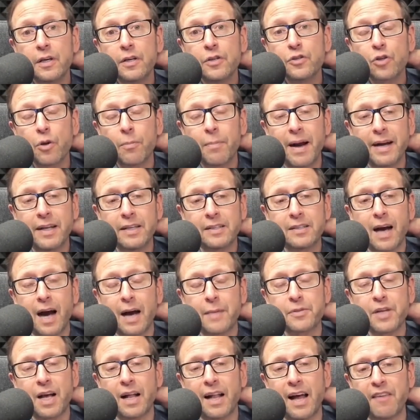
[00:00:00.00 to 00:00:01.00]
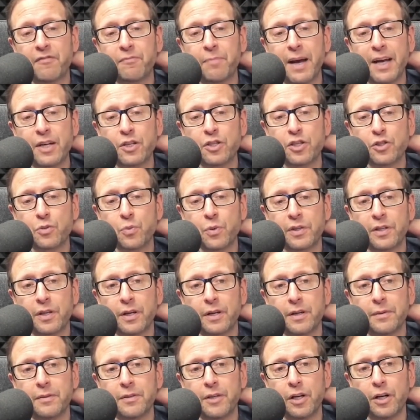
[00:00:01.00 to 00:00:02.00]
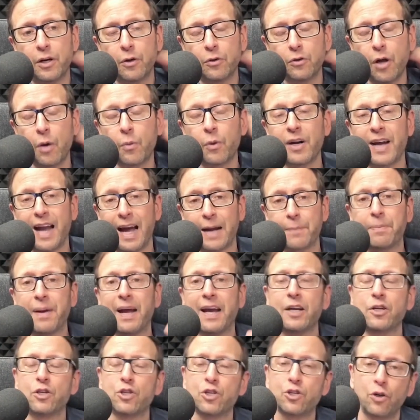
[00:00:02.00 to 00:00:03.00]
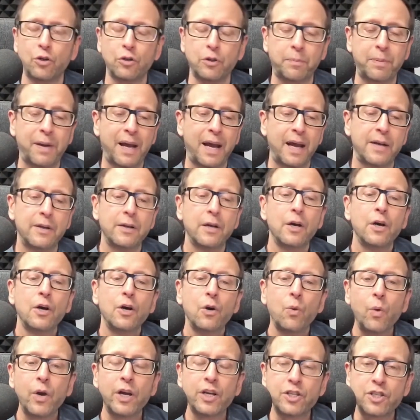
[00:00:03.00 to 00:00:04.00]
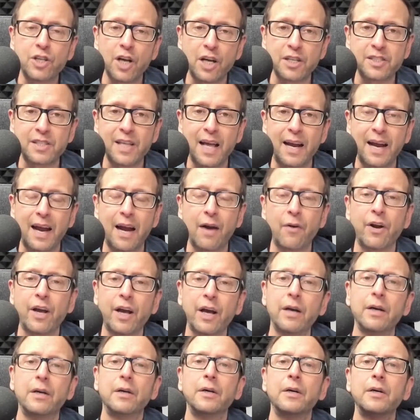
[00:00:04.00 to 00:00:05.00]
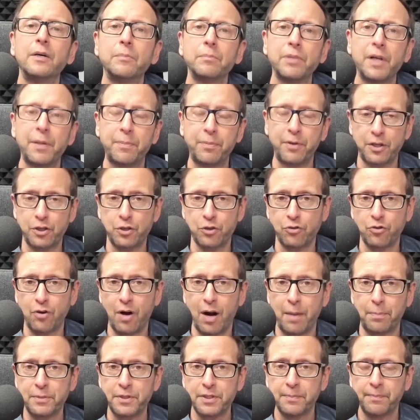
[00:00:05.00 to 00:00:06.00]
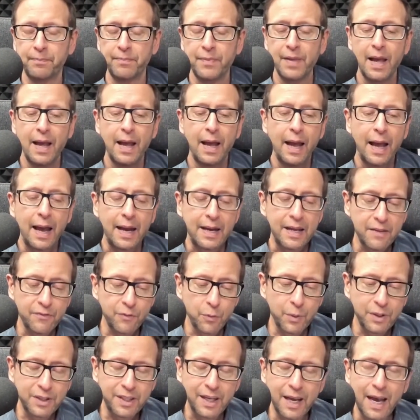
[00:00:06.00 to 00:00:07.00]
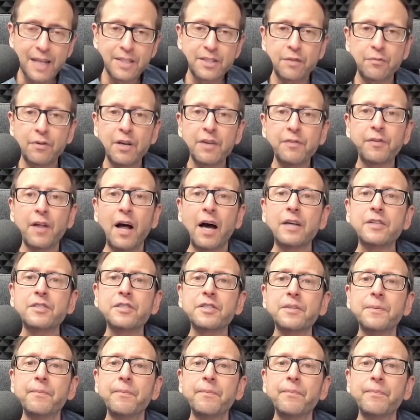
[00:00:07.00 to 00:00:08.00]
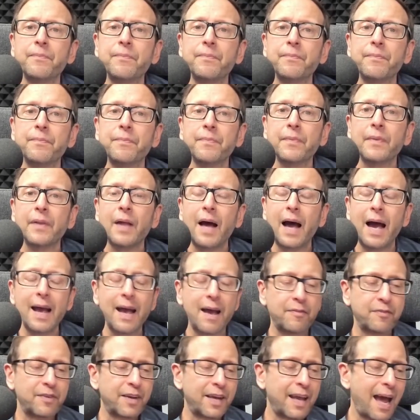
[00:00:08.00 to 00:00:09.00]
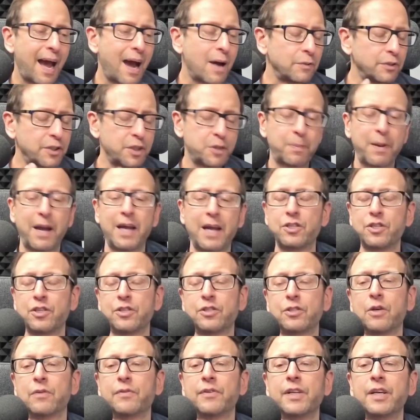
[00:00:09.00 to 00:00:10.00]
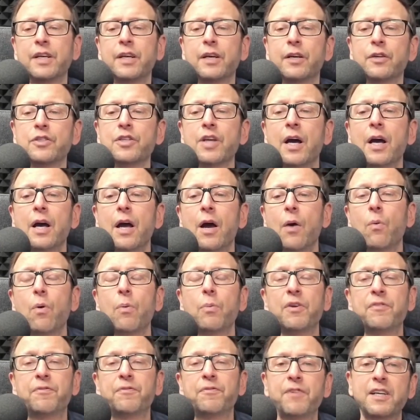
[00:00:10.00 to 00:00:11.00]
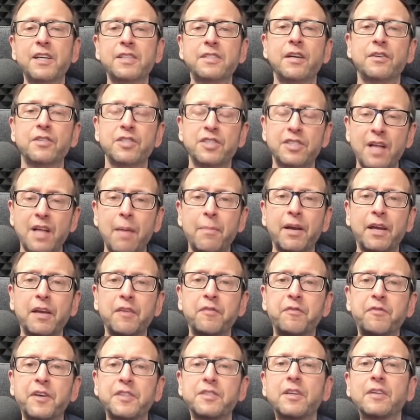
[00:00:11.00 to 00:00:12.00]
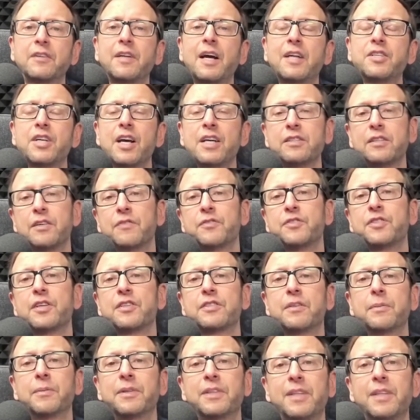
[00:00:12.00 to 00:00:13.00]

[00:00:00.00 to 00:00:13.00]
So many times I'll have patients with a lower neck pain, shoulder pain. We adjust that area, blood pressure drops. And even with the acid reflux, I have countless patients over the years. When we fix their stomach and fix their digestive system,